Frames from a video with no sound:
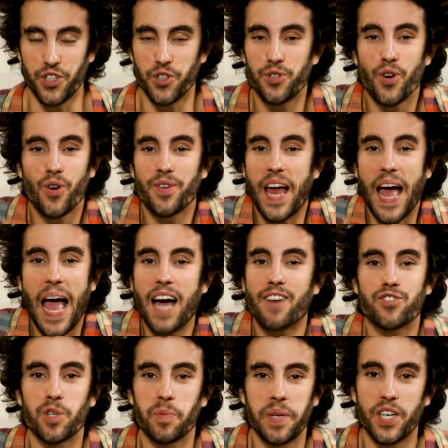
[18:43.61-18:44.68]
You don't
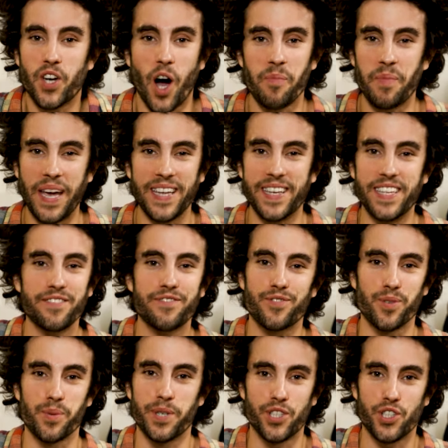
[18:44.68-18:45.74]
have to become an
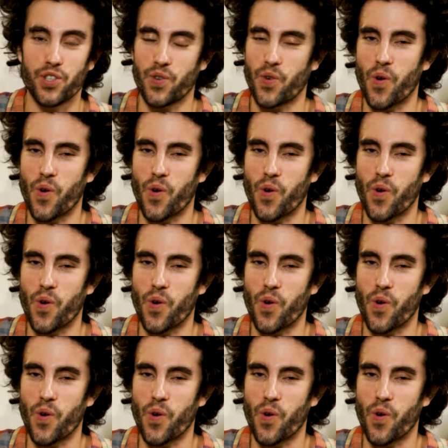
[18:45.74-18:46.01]
influencer